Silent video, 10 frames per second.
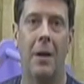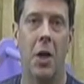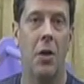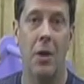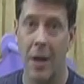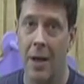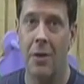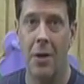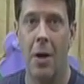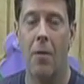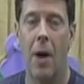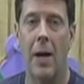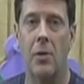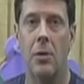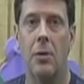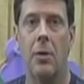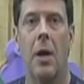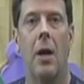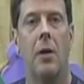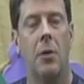You need to know fractions.
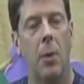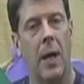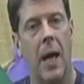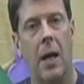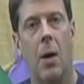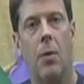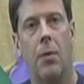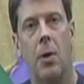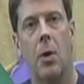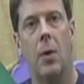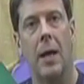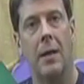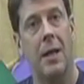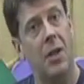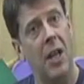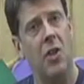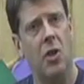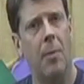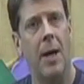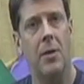So we kind of go through and teach
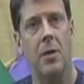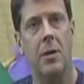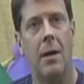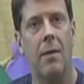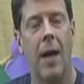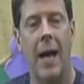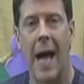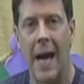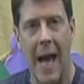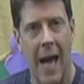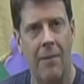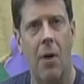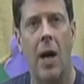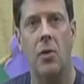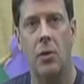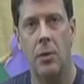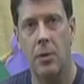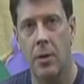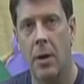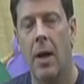the basics of that, how to add
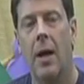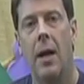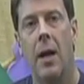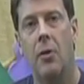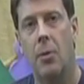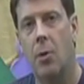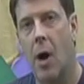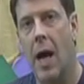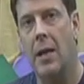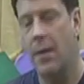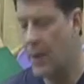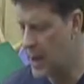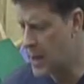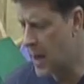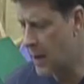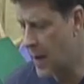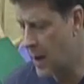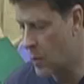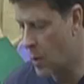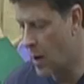fractions and subtract and things like that
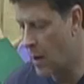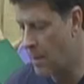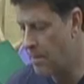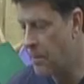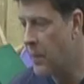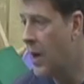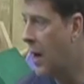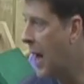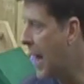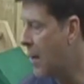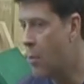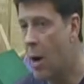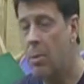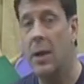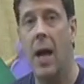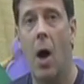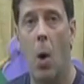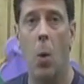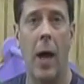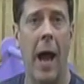as well. How to properly
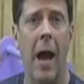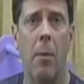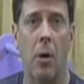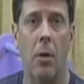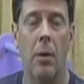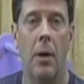hold a hammer.